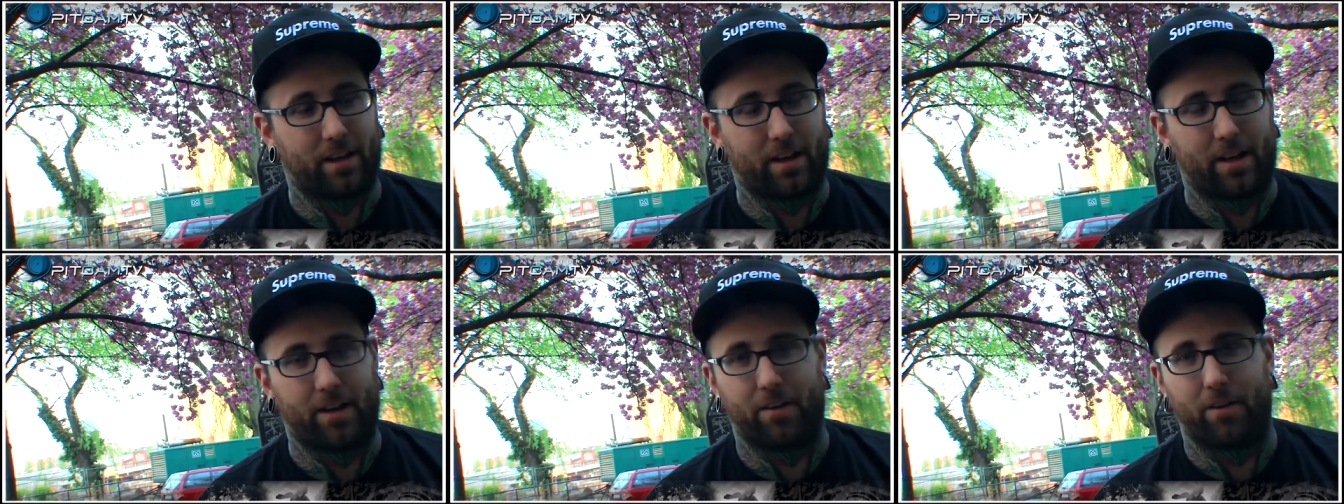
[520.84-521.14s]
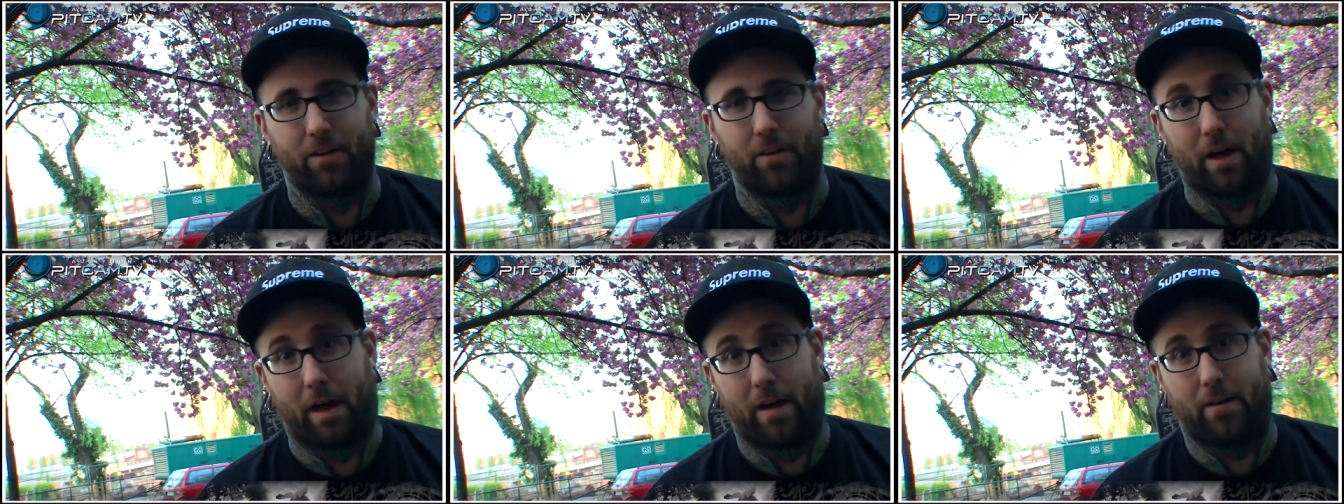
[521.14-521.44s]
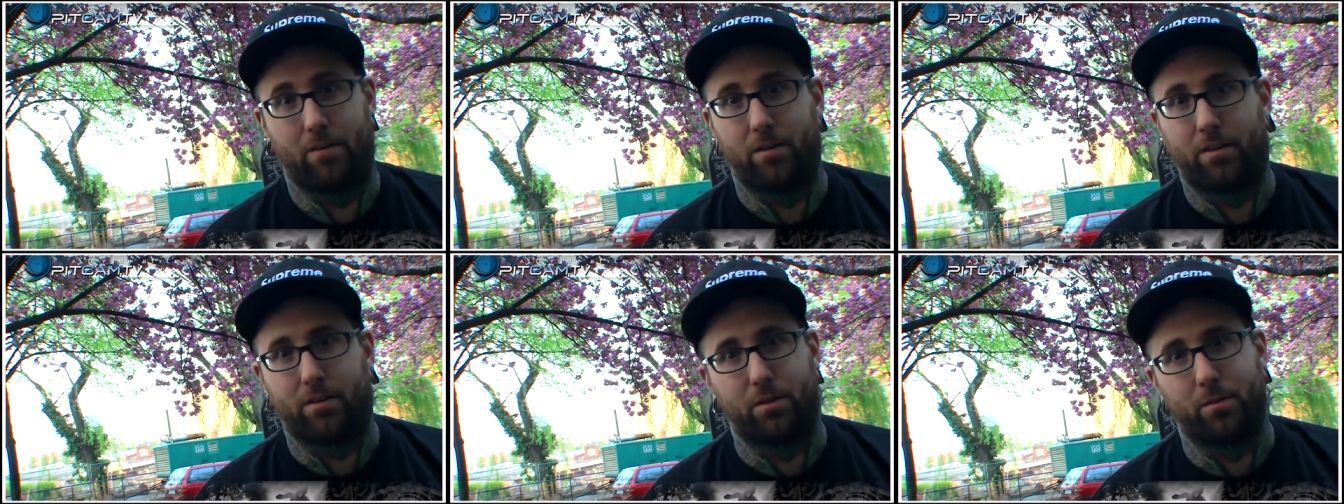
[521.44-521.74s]
I don't know,
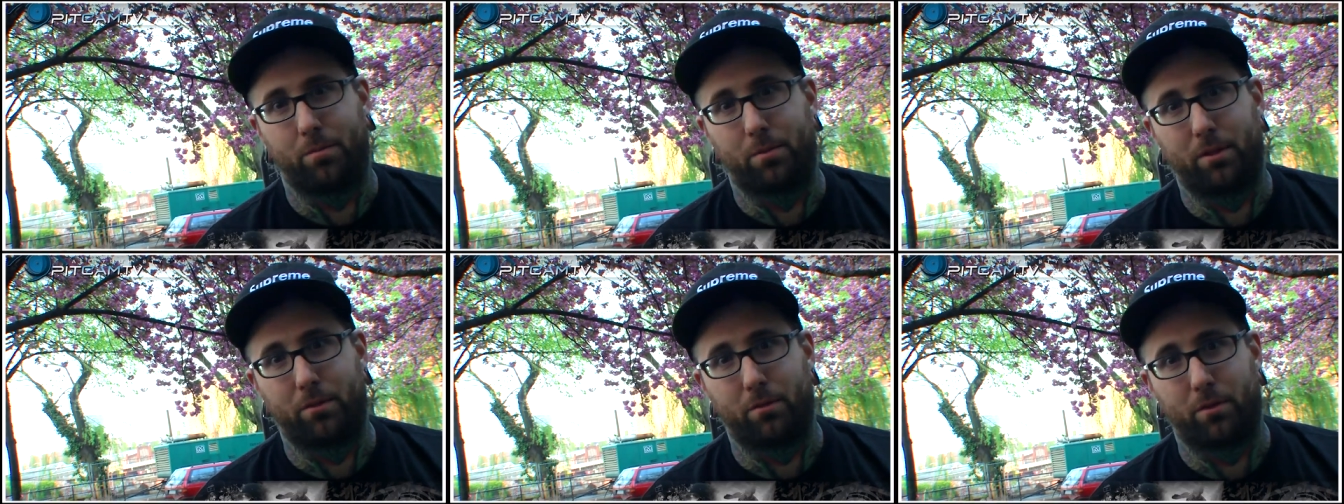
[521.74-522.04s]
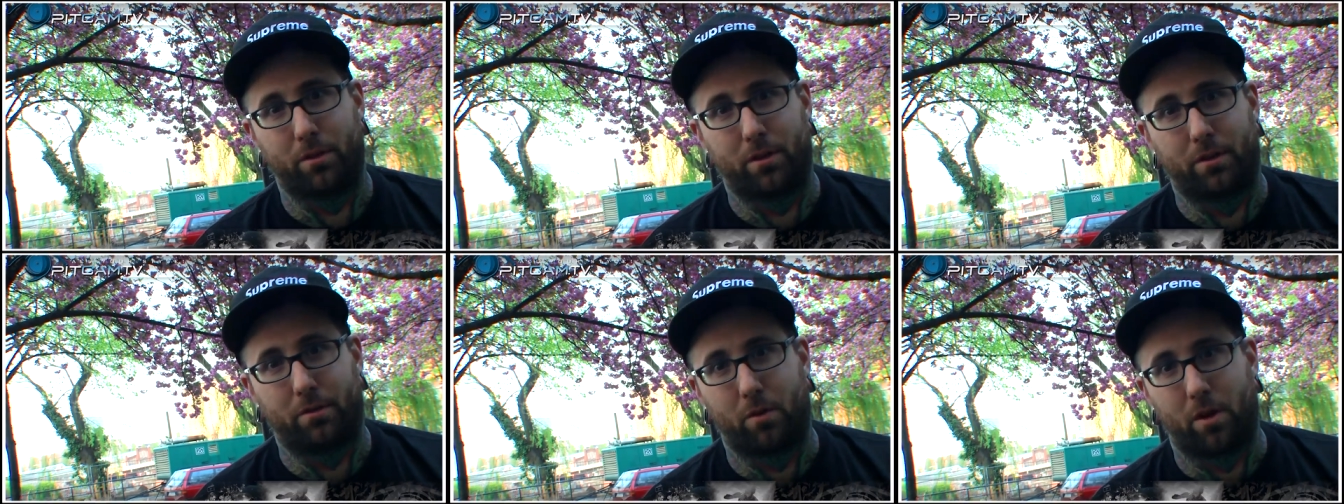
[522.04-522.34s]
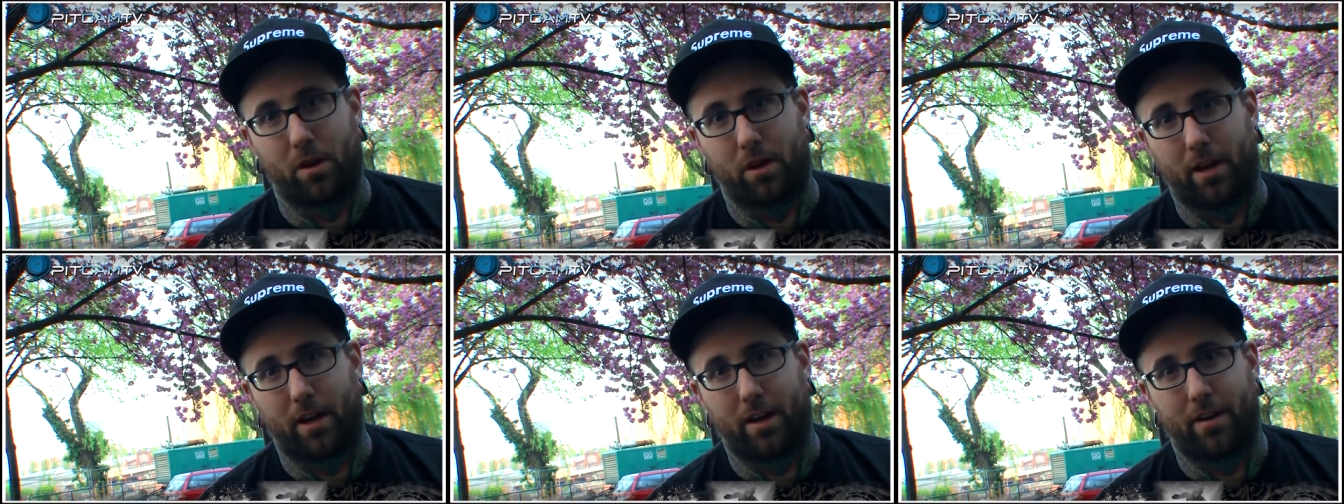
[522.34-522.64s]
you can believe whatever you
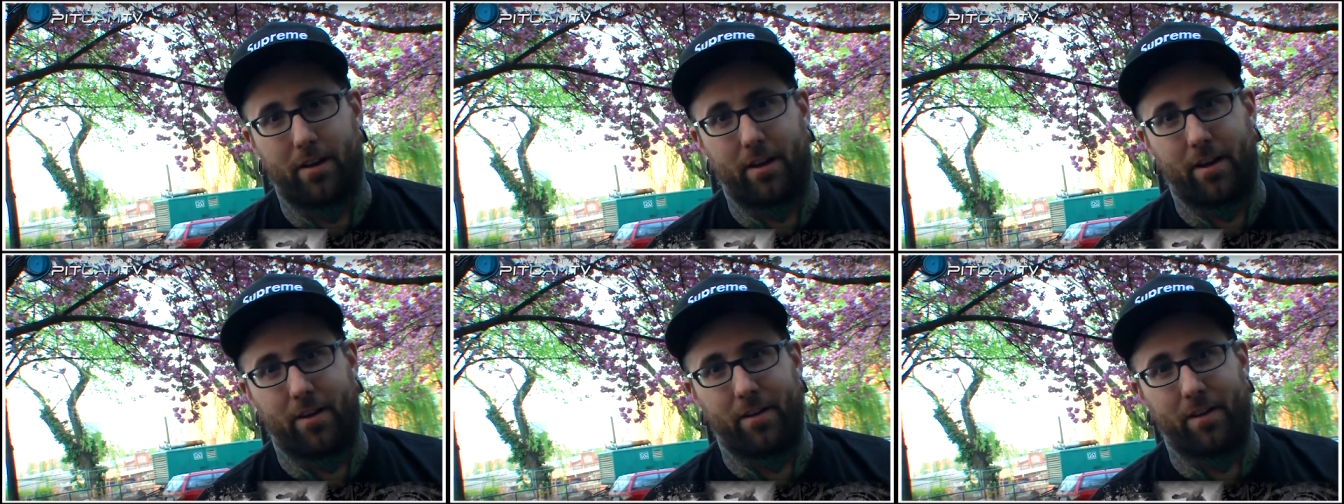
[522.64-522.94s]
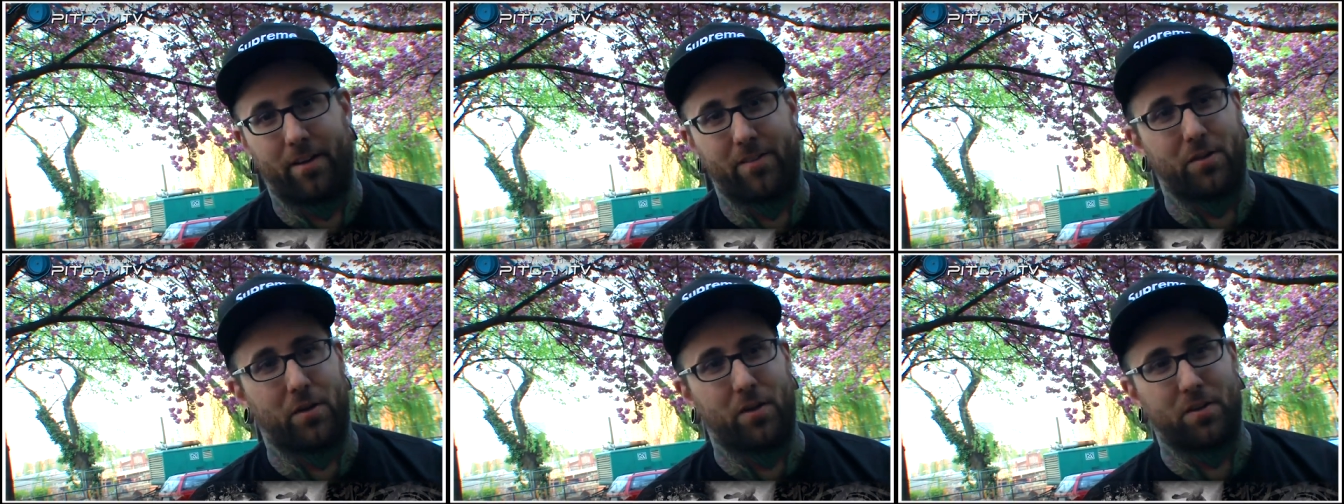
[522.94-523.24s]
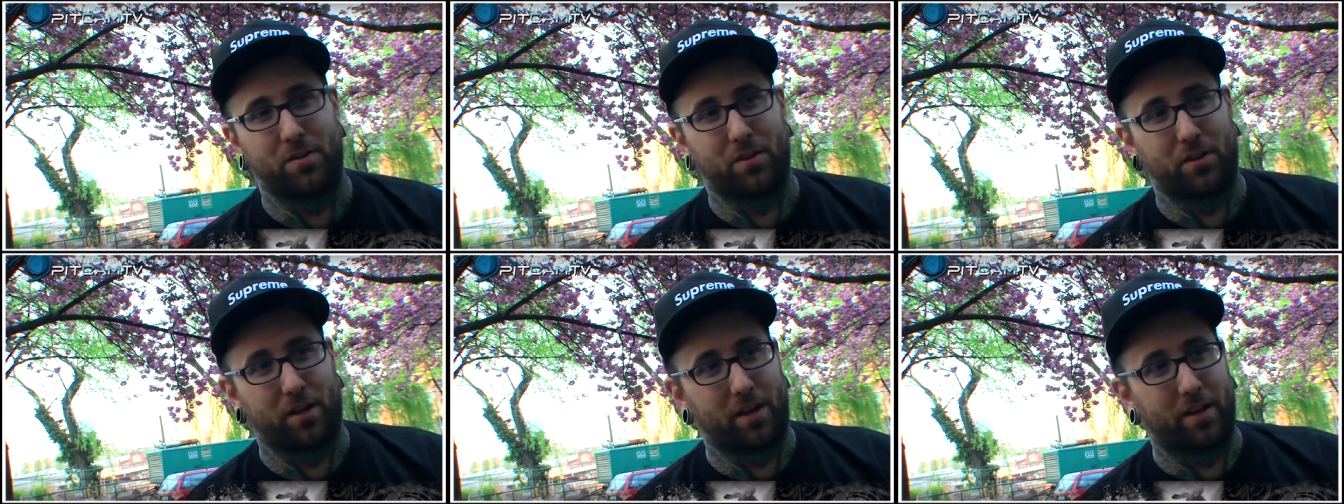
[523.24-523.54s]
want. As long
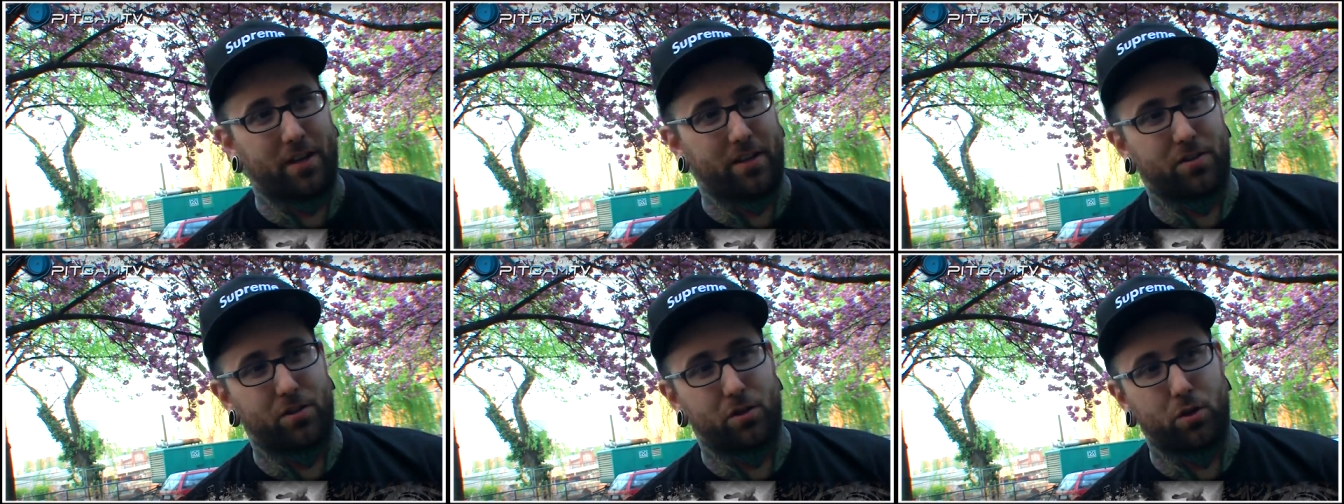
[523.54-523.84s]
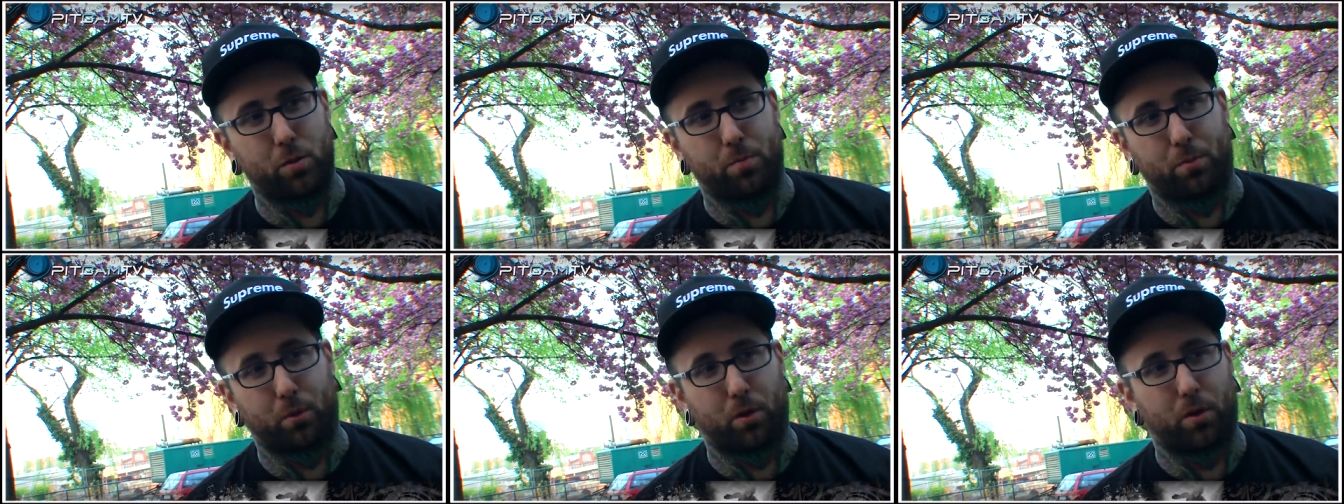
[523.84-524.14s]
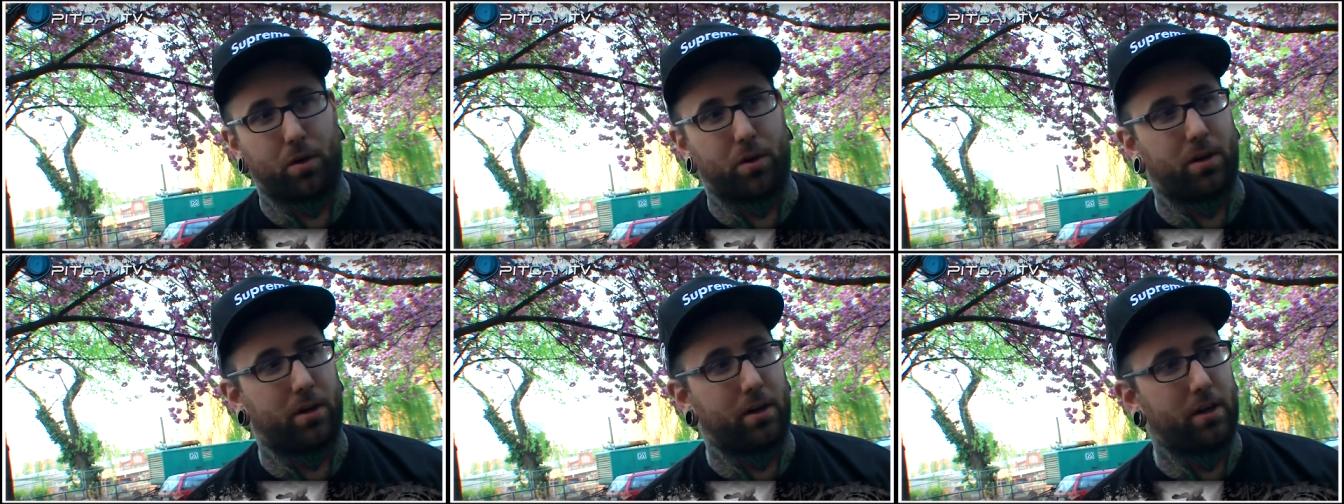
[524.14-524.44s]
as they're not, like,
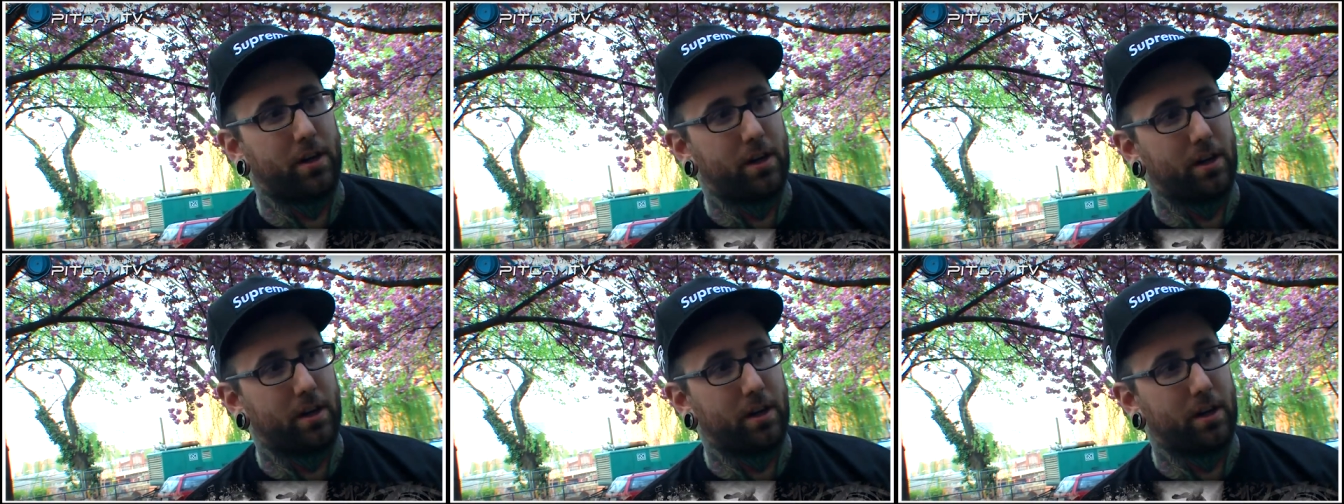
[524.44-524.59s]
super,